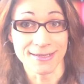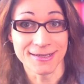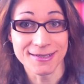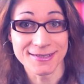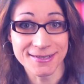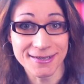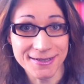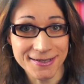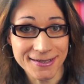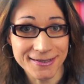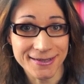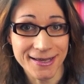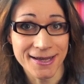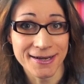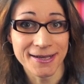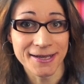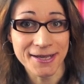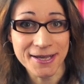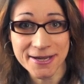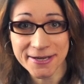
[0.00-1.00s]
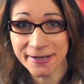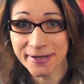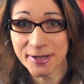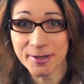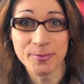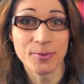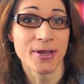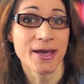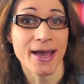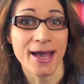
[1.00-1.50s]
Isn't it an
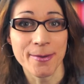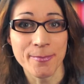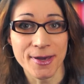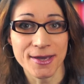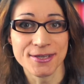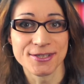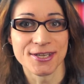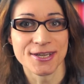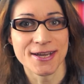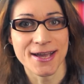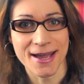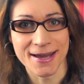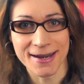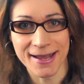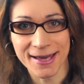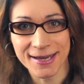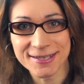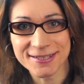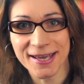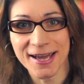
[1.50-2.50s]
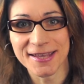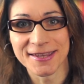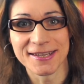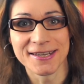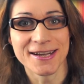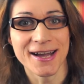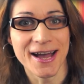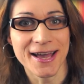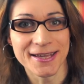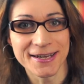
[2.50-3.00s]
incredibly amazing and
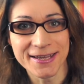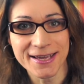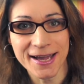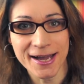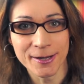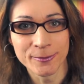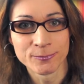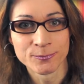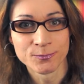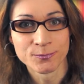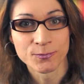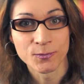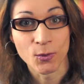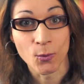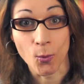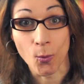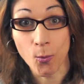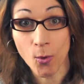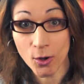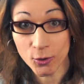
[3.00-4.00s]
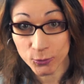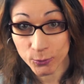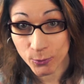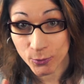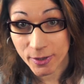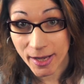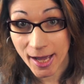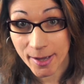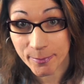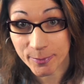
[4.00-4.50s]
exciting idea? What
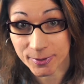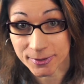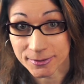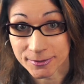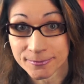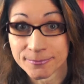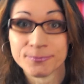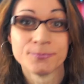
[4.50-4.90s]
would happen?